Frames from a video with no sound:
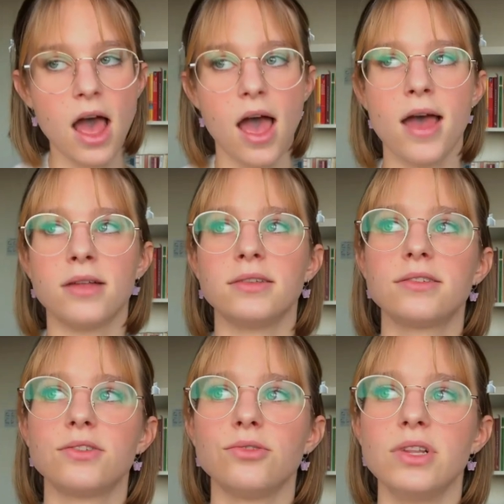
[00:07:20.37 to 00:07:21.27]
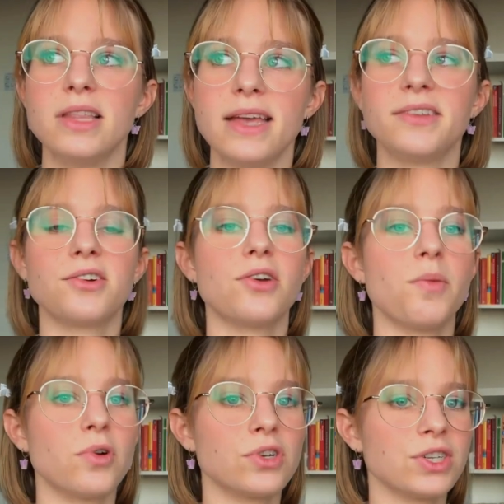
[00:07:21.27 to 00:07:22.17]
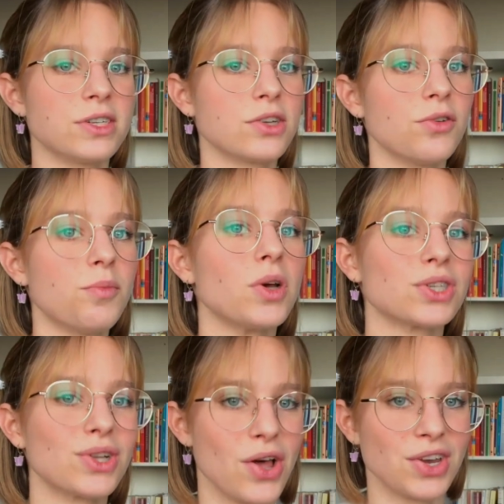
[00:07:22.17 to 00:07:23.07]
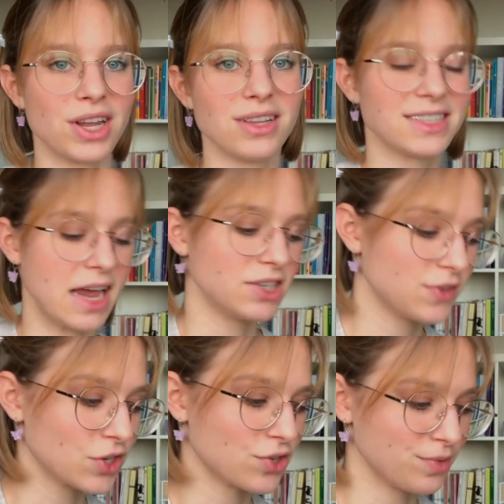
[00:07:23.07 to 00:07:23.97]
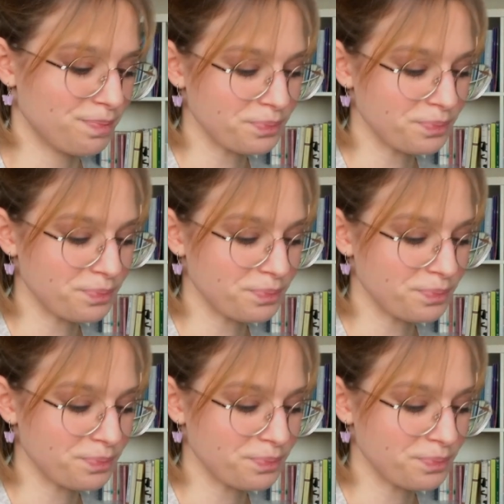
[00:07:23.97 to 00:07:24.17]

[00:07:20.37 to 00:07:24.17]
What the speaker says: and to the later emergence of postcolonial science fiction.